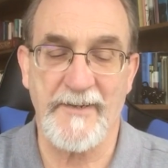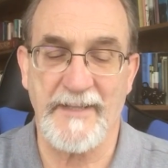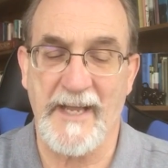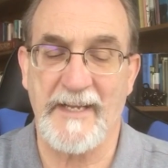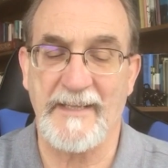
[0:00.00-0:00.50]
and
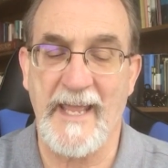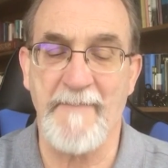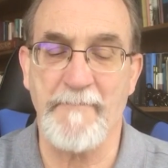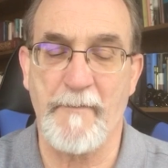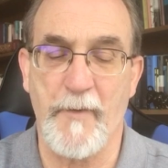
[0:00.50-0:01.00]
like a
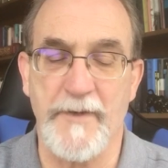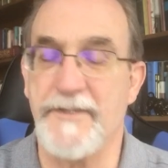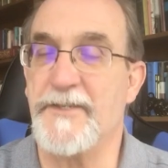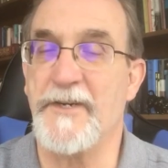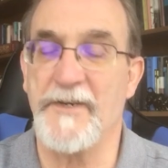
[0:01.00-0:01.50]
lamb before its
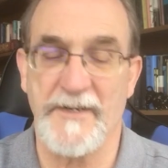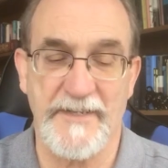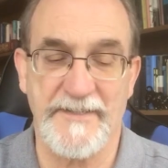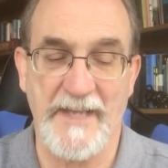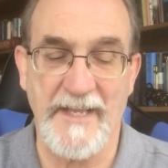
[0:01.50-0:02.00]
shearer
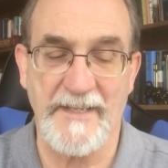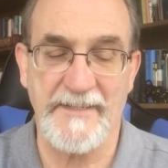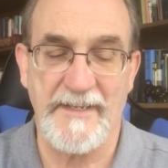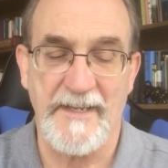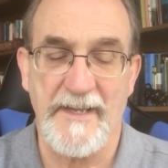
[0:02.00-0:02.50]
is
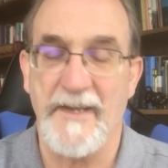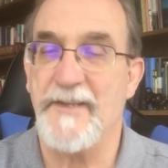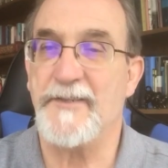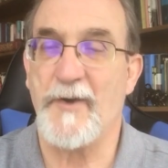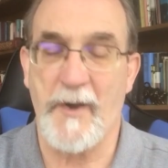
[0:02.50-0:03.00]
silent,
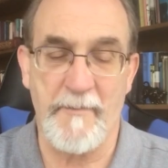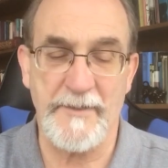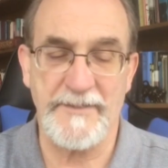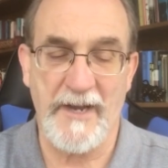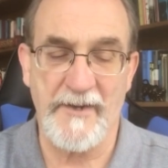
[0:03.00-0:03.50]
so he
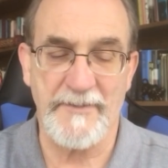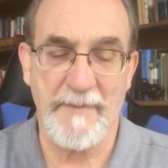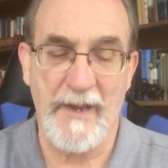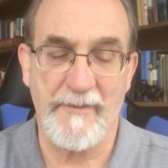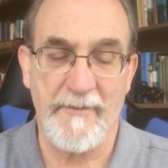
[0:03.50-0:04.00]
opens not his
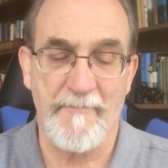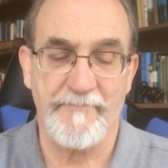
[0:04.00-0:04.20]
mouth.